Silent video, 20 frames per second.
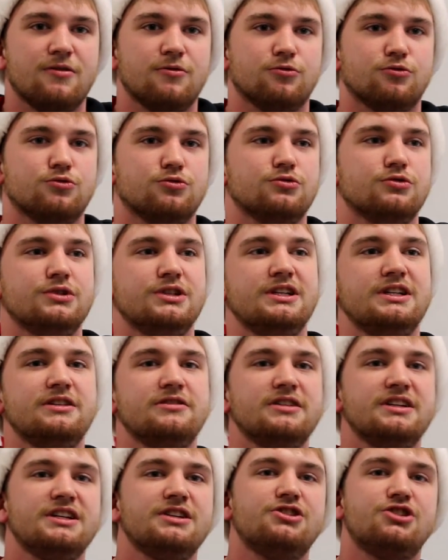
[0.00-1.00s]

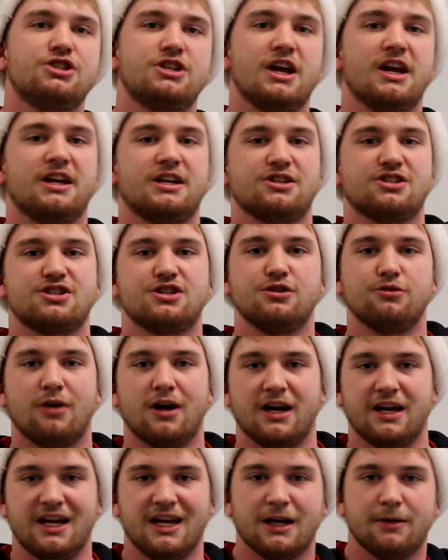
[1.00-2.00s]
really changed who
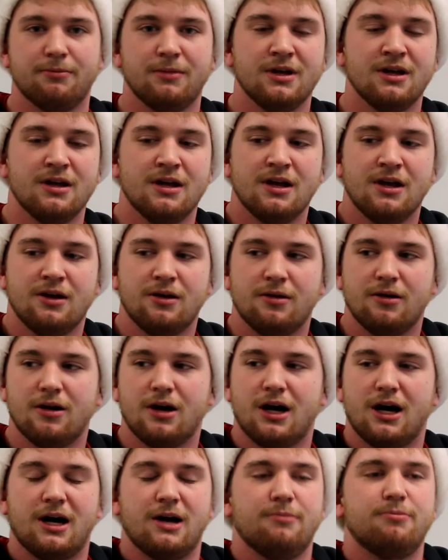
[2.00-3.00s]
I
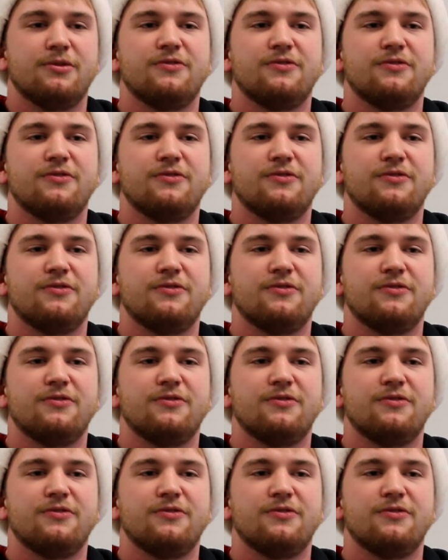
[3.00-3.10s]
am.